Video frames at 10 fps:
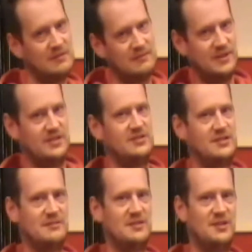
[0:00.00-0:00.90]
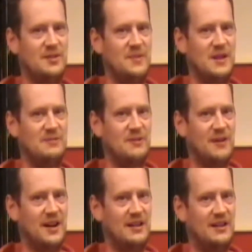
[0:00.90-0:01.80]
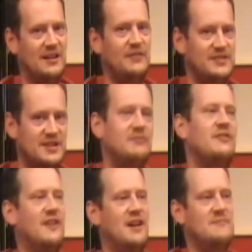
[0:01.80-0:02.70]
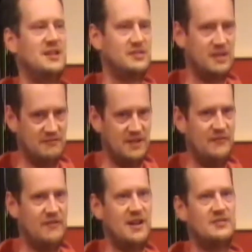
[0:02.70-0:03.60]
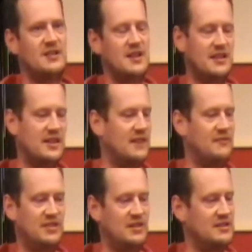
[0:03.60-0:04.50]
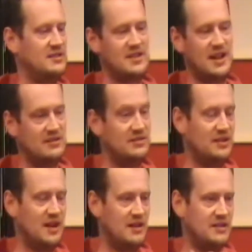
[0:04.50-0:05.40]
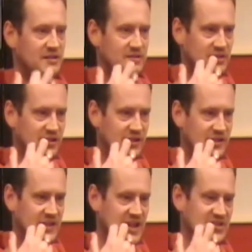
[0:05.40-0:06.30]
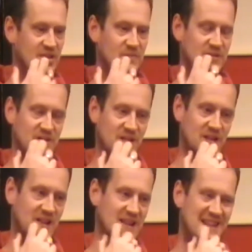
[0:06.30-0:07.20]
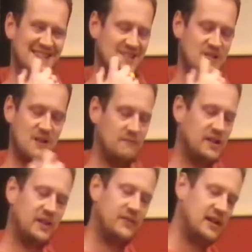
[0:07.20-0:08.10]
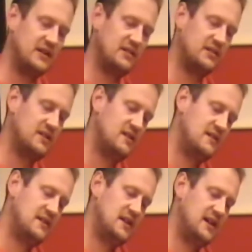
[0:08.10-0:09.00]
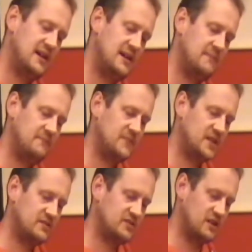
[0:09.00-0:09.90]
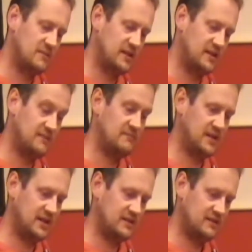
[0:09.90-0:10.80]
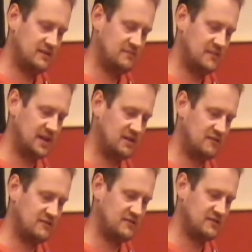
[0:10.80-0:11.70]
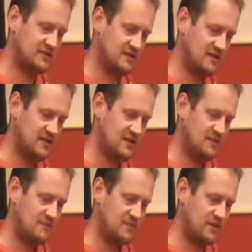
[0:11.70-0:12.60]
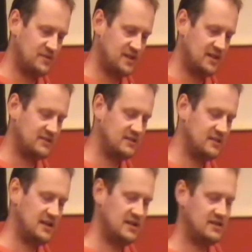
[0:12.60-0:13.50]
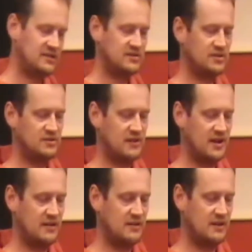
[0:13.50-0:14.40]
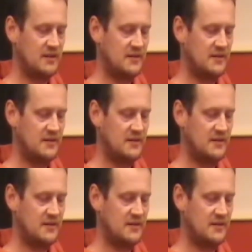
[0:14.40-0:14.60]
which is going to annoy people quite a lot. If it's every 5 minutes on a refresh, then every 30 seconds you can't use your desktop at all. Not really very good. So my current project is to try and